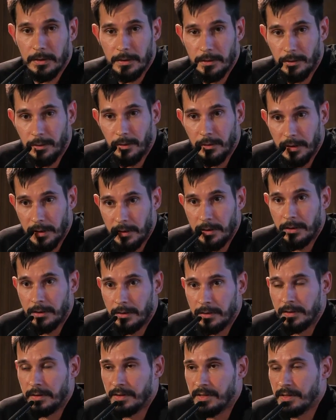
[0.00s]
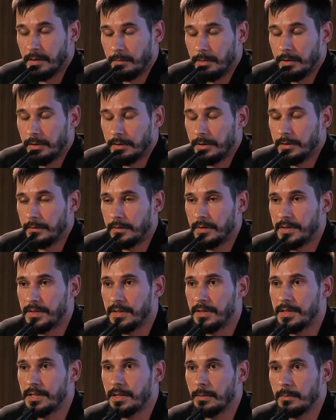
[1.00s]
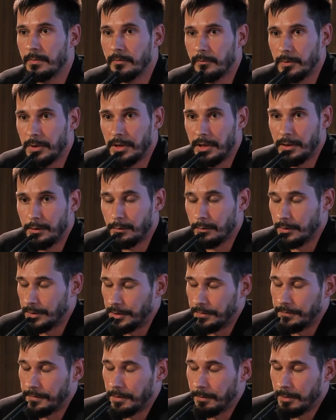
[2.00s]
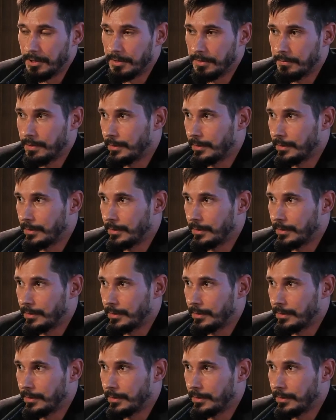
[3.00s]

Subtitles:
you know, inherent instability of the system, we need to learn from it.